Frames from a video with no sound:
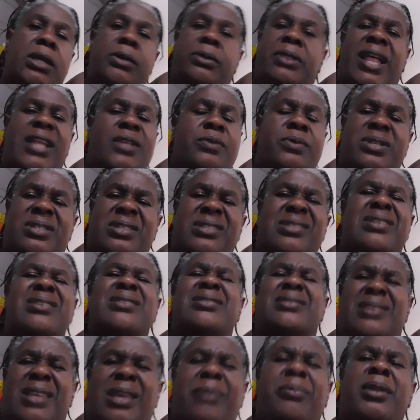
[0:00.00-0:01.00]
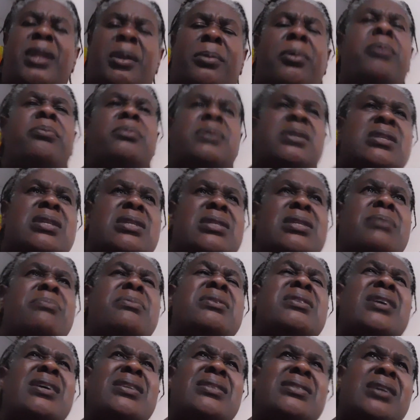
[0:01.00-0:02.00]
that wasn't his name, you know, but I said,
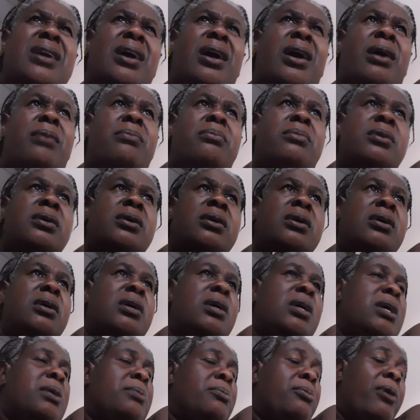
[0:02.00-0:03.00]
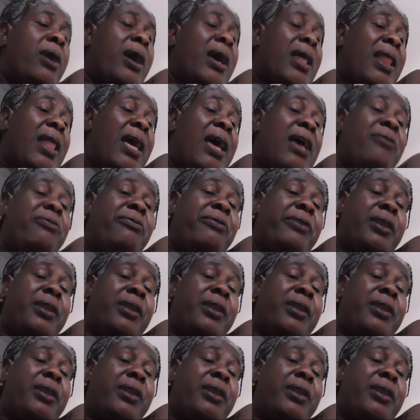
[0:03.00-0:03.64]
Mr. Tom, boy, life,